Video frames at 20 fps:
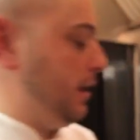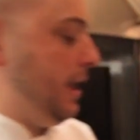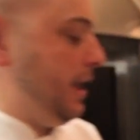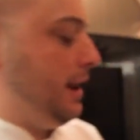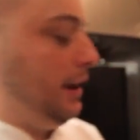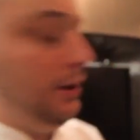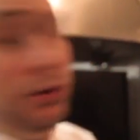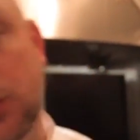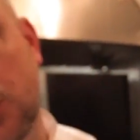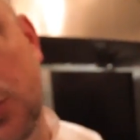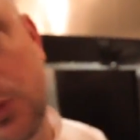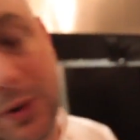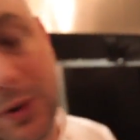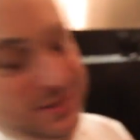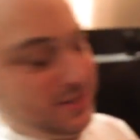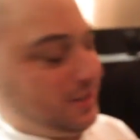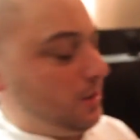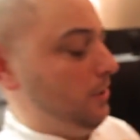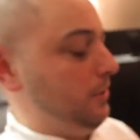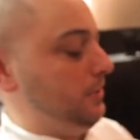add a little
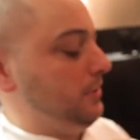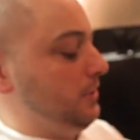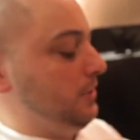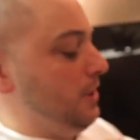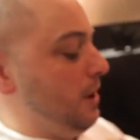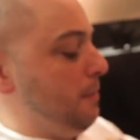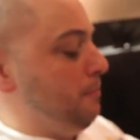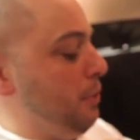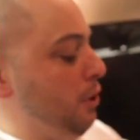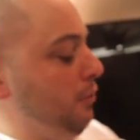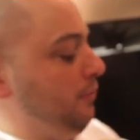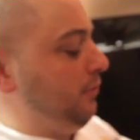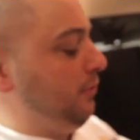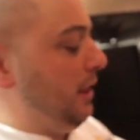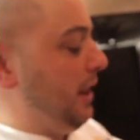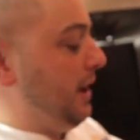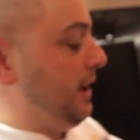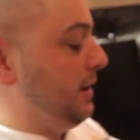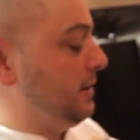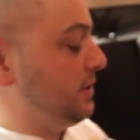what's called gumbo
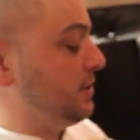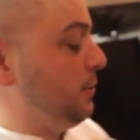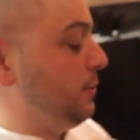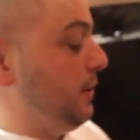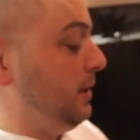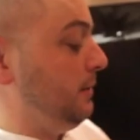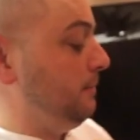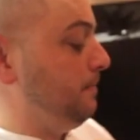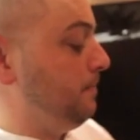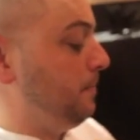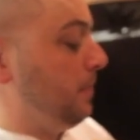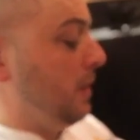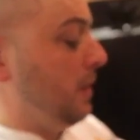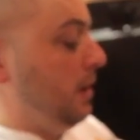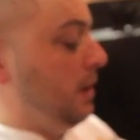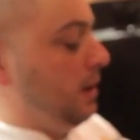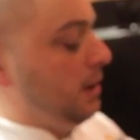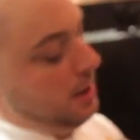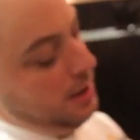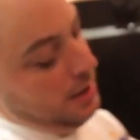filé into it.
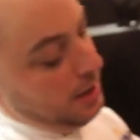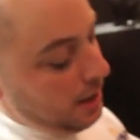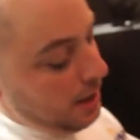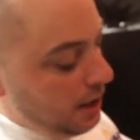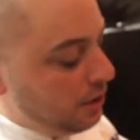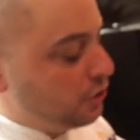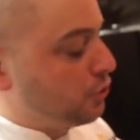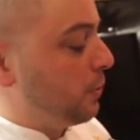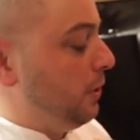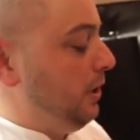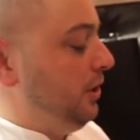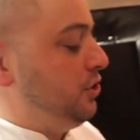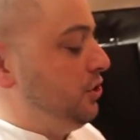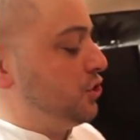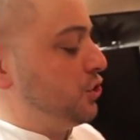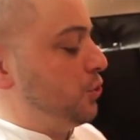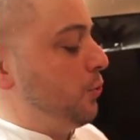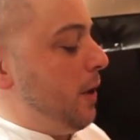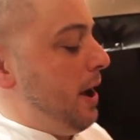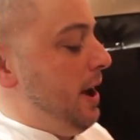It's really
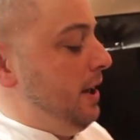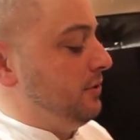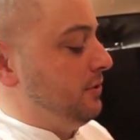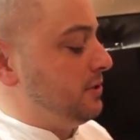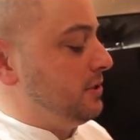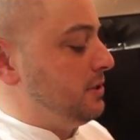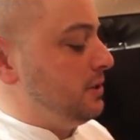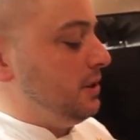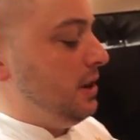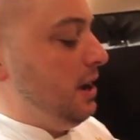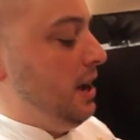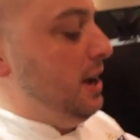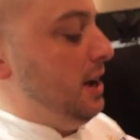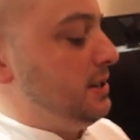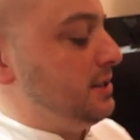just ground uh,